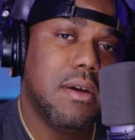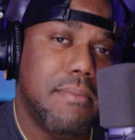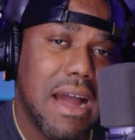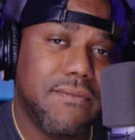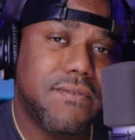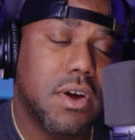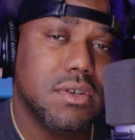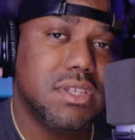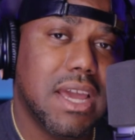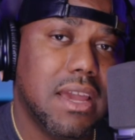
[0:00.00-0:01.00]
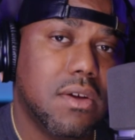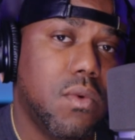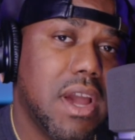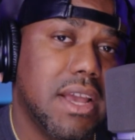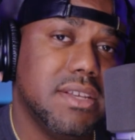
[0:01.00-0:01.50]
my first
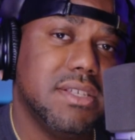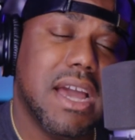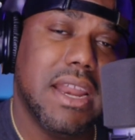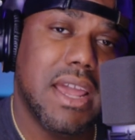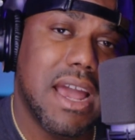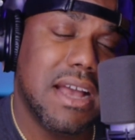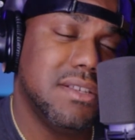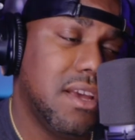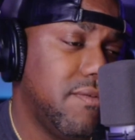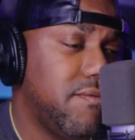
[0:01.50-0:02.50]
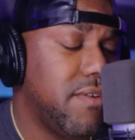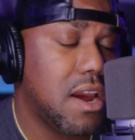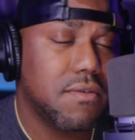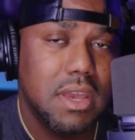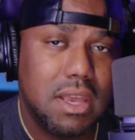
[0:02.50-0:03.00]
takeaway is that it has a
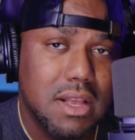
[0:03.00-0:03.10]
very